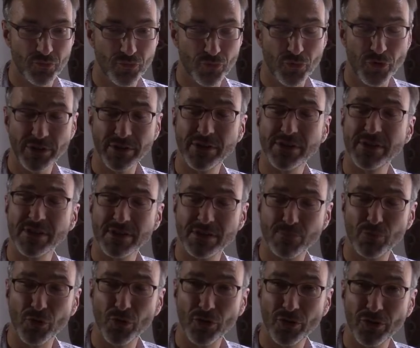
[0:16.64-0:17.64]
written this
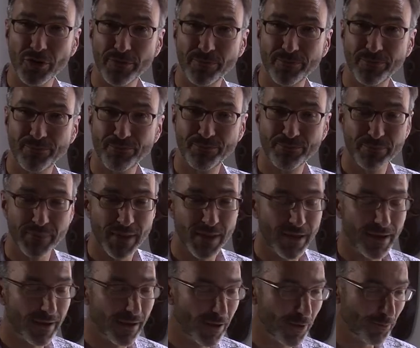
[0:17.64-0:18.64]
book.
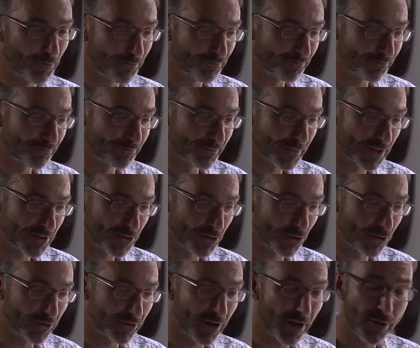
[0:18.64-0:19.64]
Um, it's
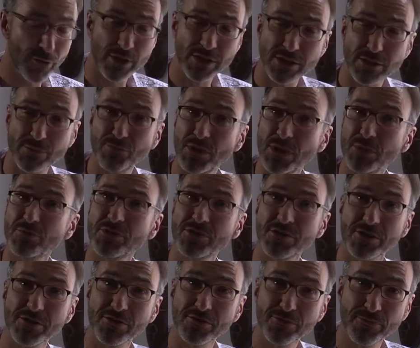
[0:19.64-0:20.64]
called Darwin's Peep
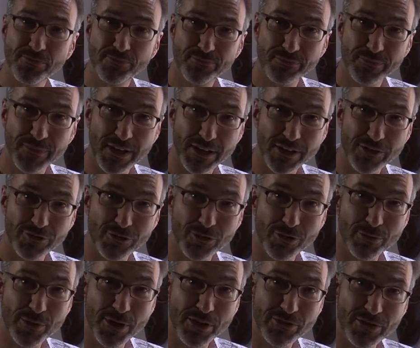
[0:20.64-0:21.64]
Show, and it's
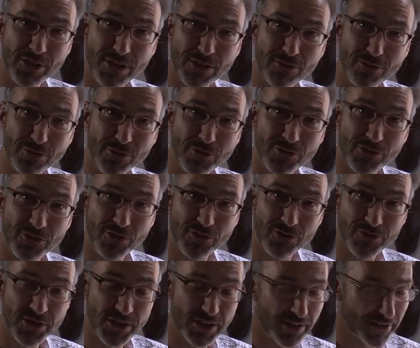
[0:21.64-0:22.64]
all about the evolution of
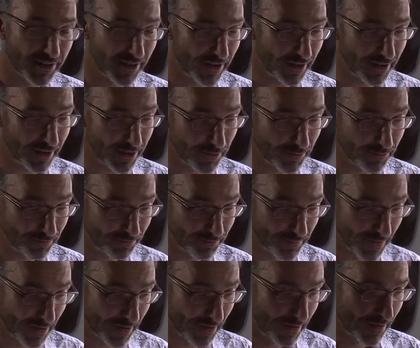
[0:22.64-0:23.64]
genitalia.
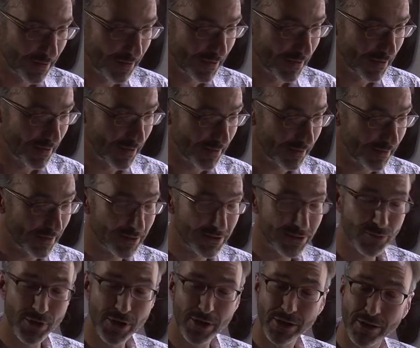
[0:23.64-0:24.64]
And
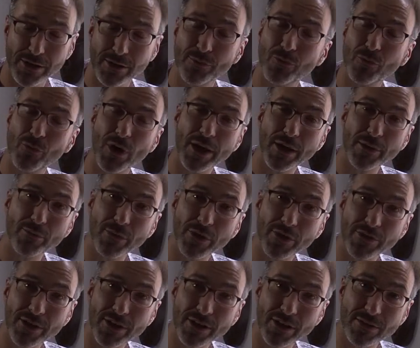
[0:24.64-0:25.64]
that's where, why
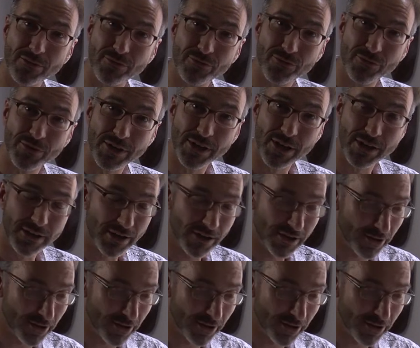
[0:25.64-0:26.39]
Maria Fernanda